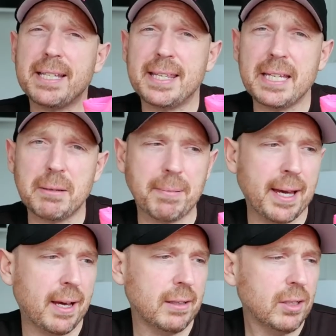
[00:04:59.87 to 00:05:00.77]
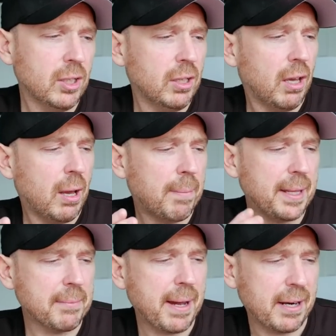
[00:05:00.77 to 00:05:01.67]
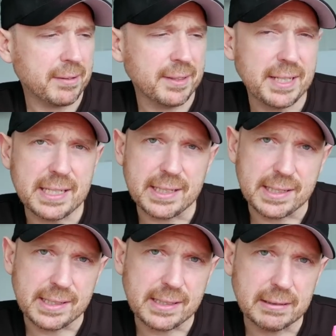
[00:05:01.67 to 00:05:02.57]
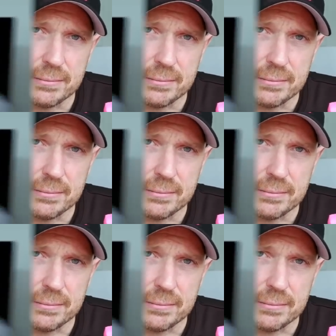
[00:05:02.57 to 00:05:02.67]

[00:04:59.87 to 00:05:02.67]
to think about about the marathon distance,